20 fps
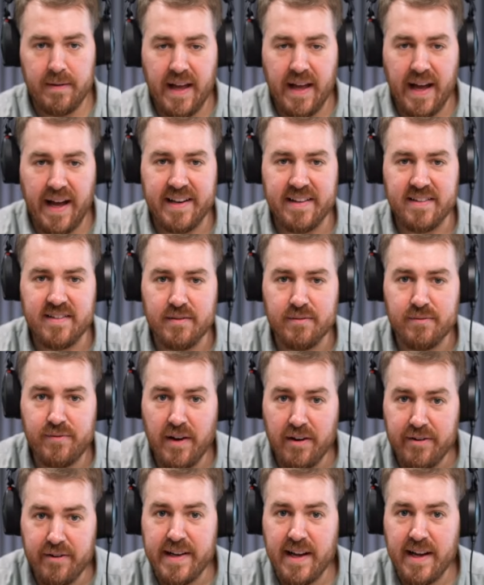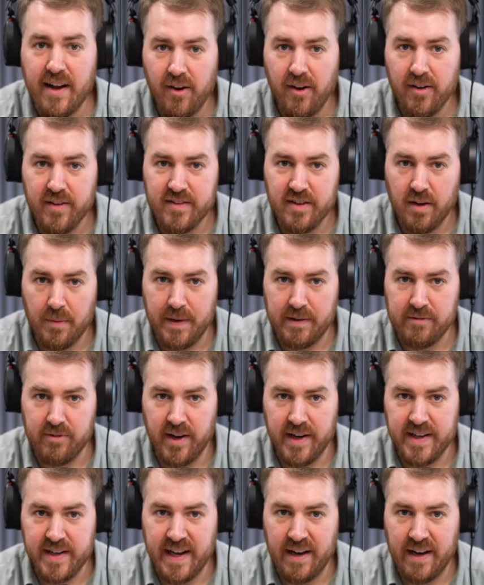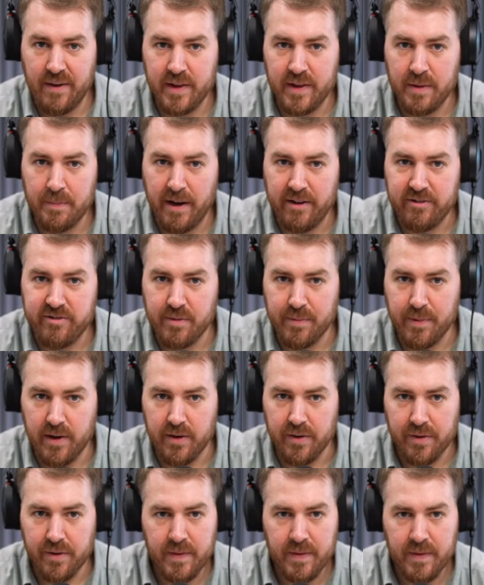and it's a very hot topic right now in the battery world.